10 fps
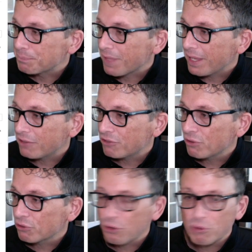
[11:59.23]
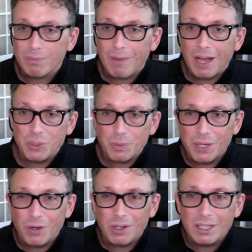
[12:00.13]
it still shows the module when they
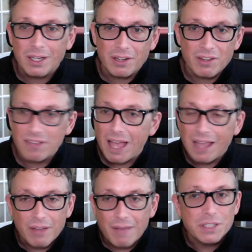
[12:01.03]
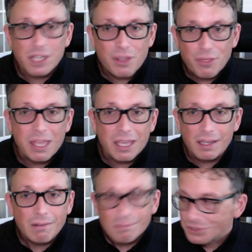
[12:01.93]
go to click on it. It says, you haven't done the
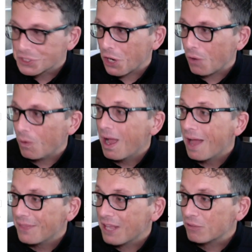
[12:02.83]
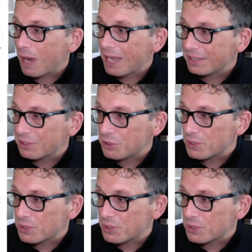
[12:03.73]
thing. So that's why I like to choose